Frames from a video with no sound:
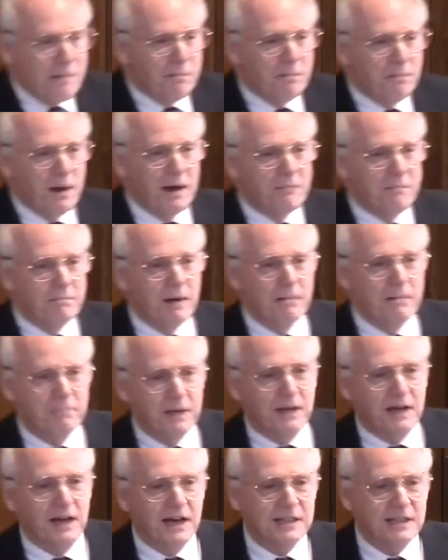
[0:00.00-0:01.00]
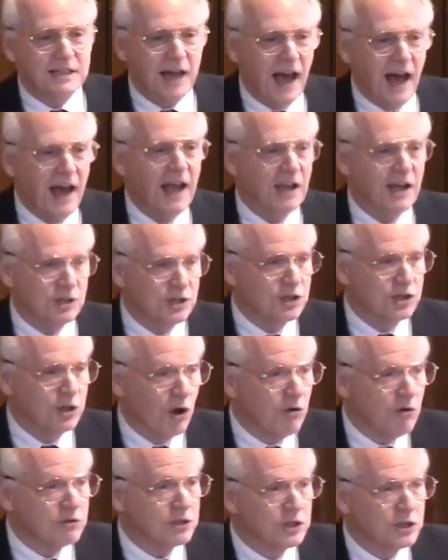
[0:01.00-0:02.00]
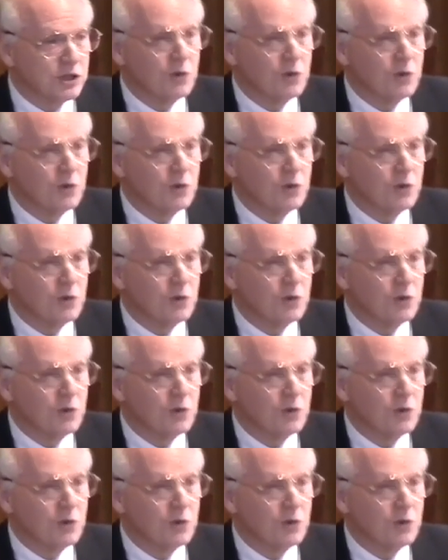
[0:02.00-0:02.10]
but, but because I had chosen to